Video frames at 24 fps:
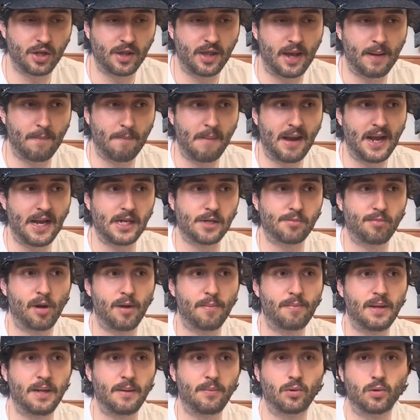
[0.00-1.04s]
They're made by
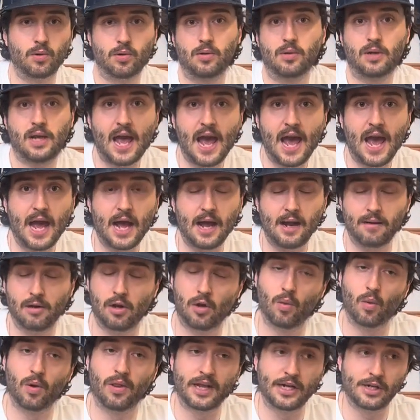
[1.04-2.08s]
people who care and know
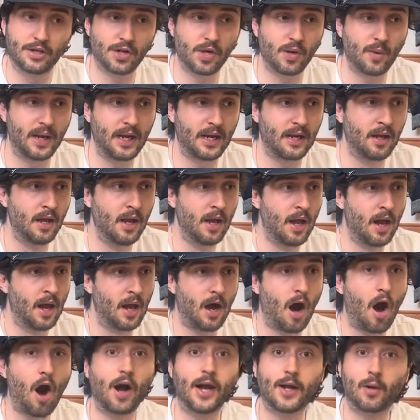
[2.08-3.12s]
what they're doing.
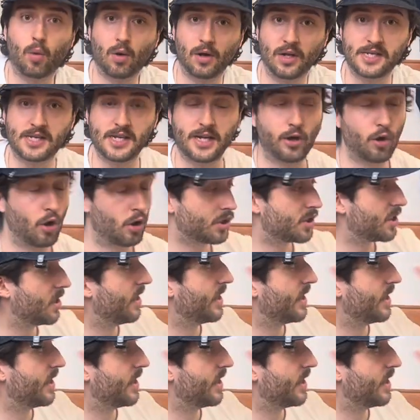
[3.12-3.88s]
High quality cotton.